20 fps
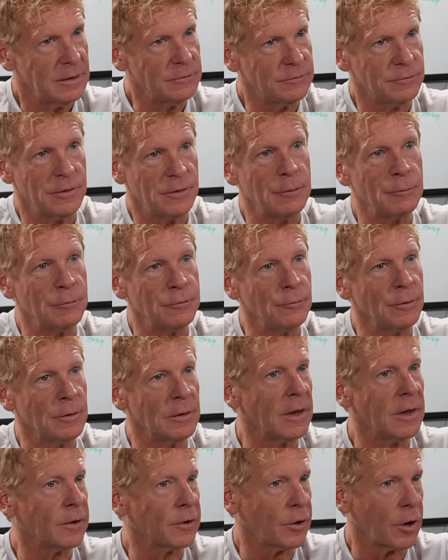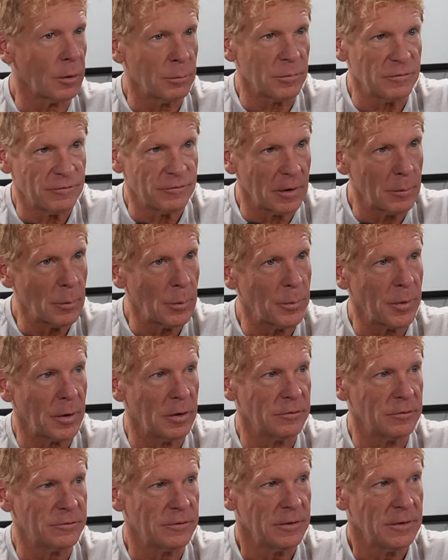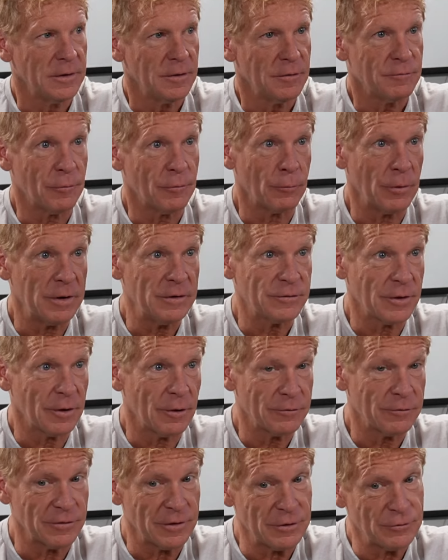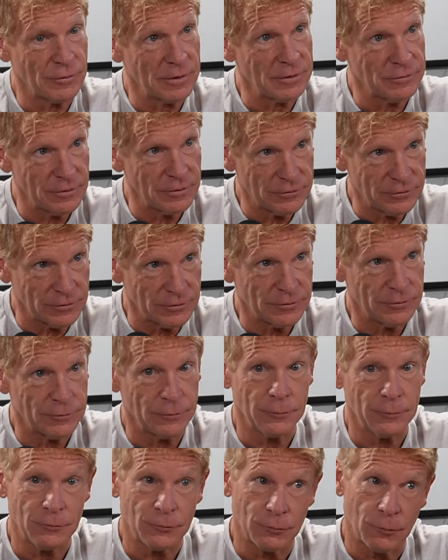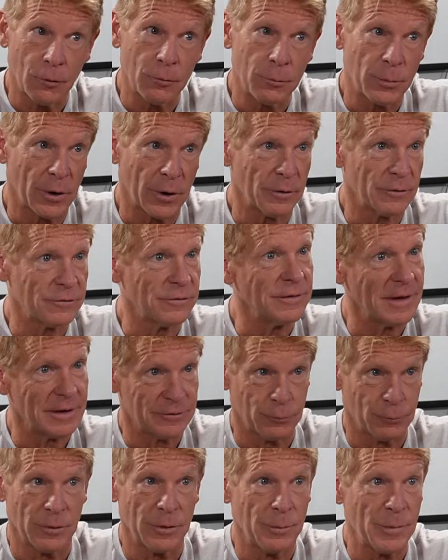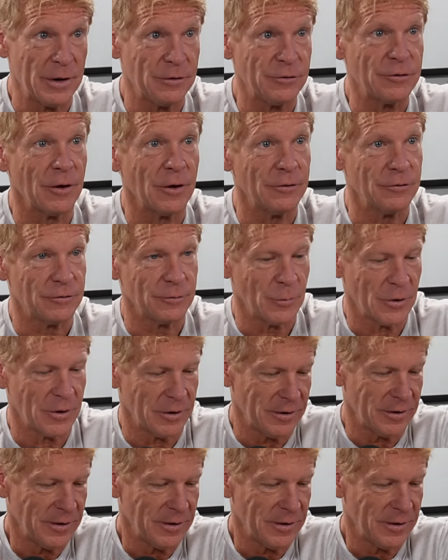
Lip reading: And so they were doing a lot of carbon fiber parts for race cars, and they transitioned to drone parts, and that's where they made tons of money.